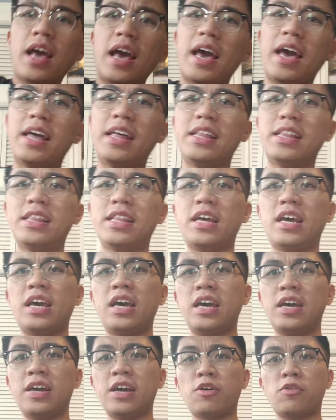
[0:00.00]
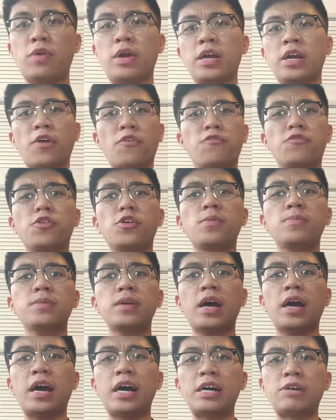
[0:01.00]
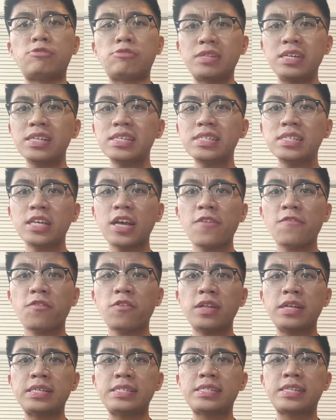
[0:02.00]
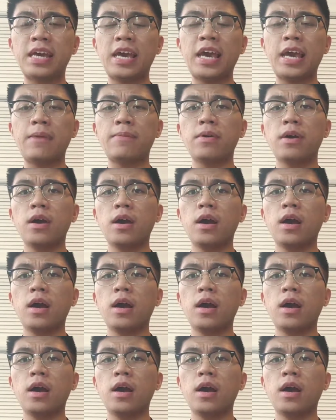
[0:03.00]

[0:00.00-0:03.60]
And they already confirmed at release date for this game,